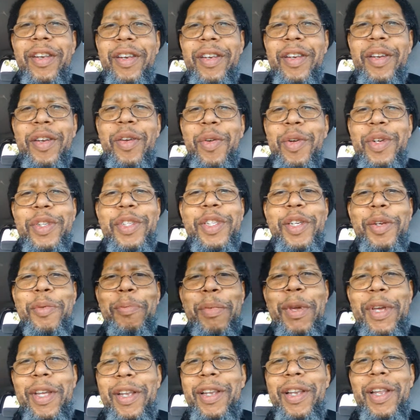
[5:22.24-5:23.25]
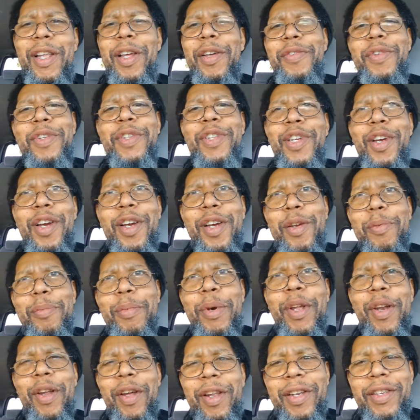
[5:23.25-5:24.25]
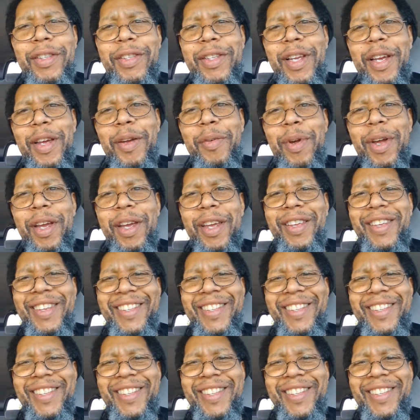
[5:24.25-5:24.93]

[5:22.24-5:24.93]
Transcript: Christian men love to talk about all the time, right?